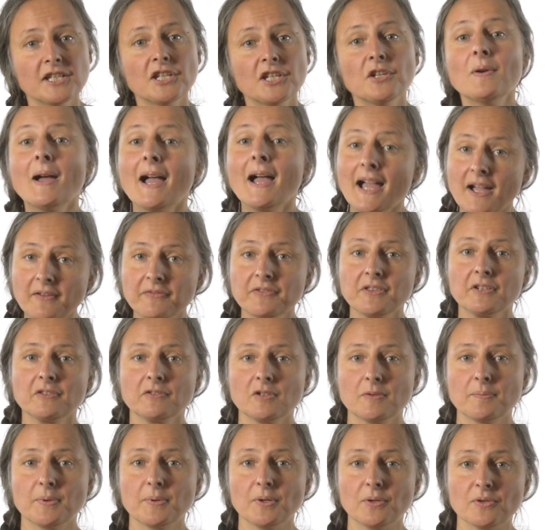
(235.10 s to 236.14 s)
you have the
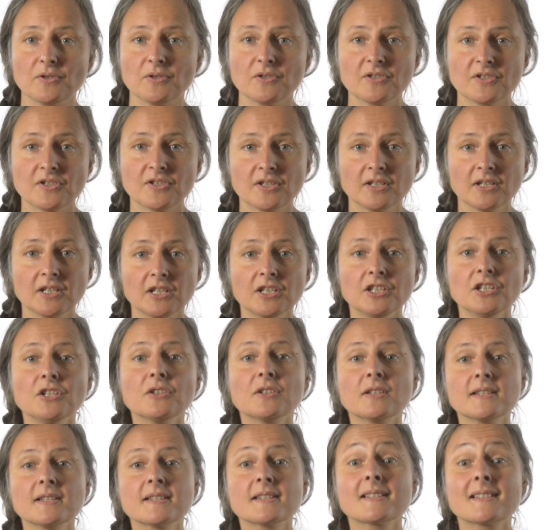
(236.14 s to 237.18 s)
report, you
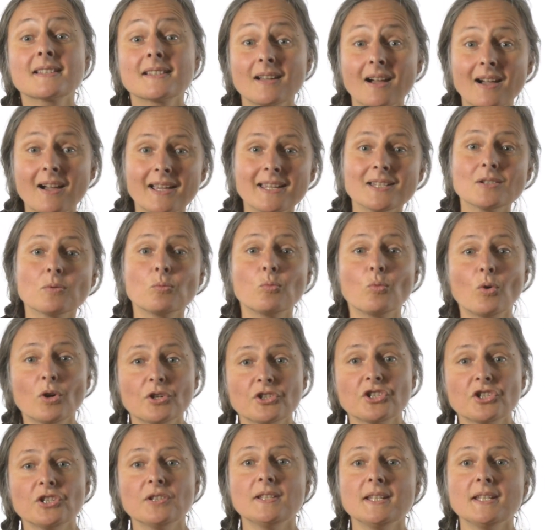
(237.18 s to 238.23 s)
can decide
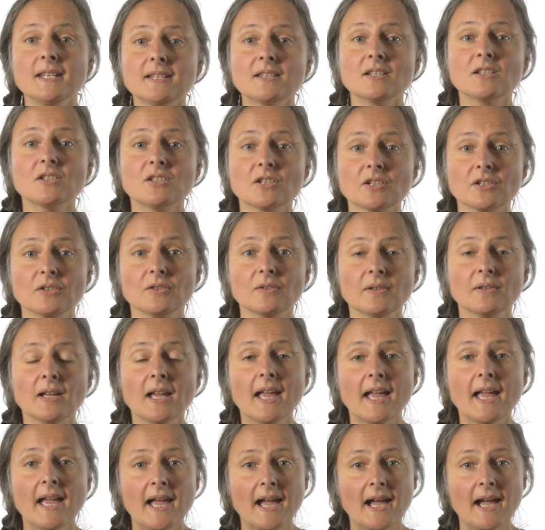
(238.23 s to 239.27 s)
what you need to do,
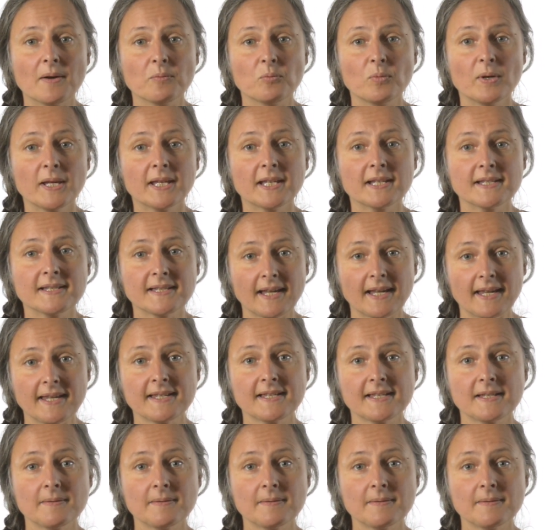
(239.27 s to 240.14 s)
and we can take